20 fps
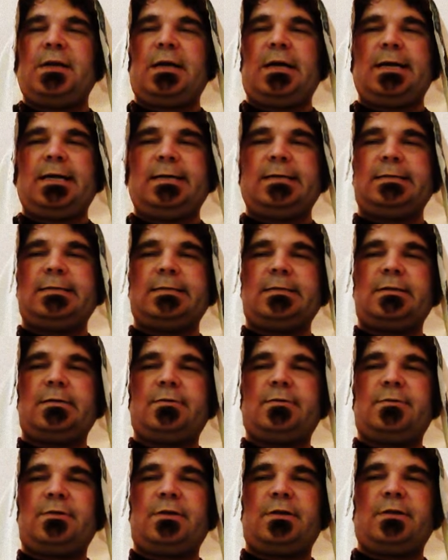is
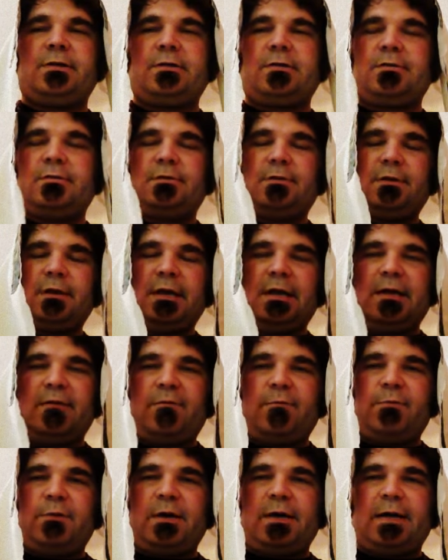
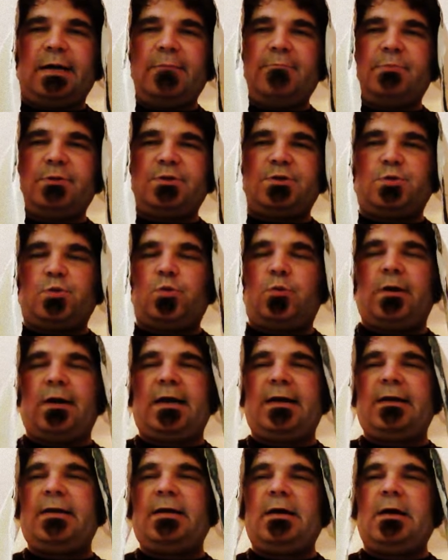everybody in
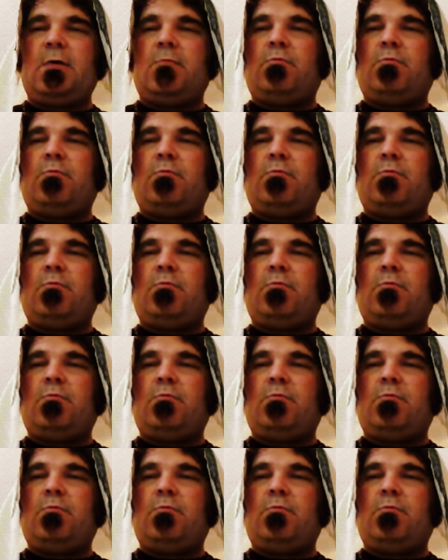between.